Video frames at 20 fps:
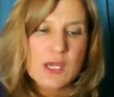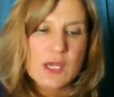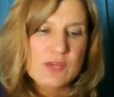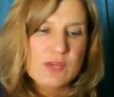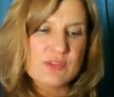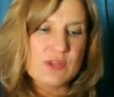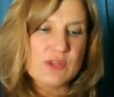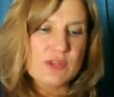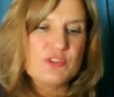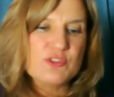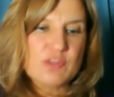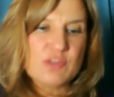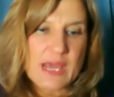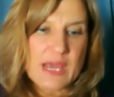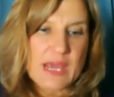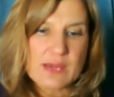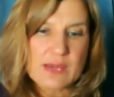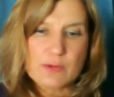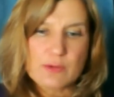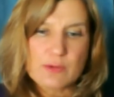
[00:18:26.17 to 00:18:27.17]
So the
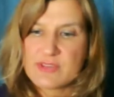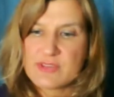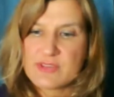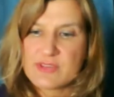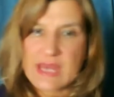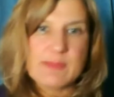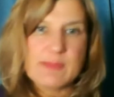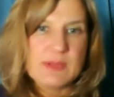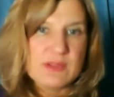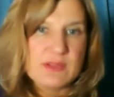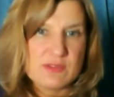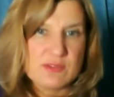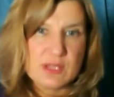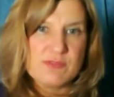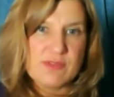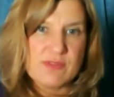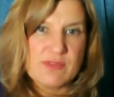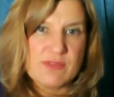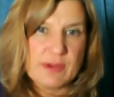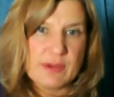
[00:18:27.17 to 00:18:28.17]
chakras came in
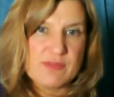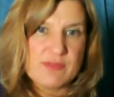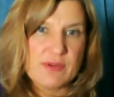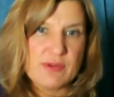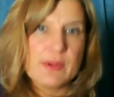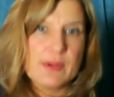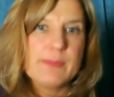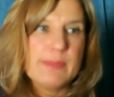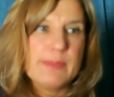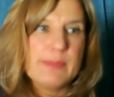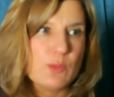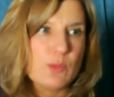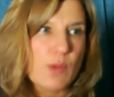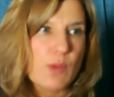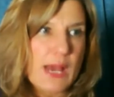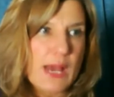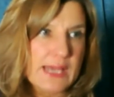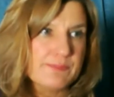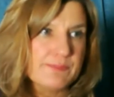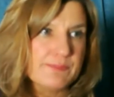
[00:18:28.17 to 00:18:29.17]
a very, very big
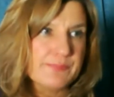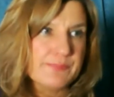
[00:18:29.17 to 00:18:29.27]
way.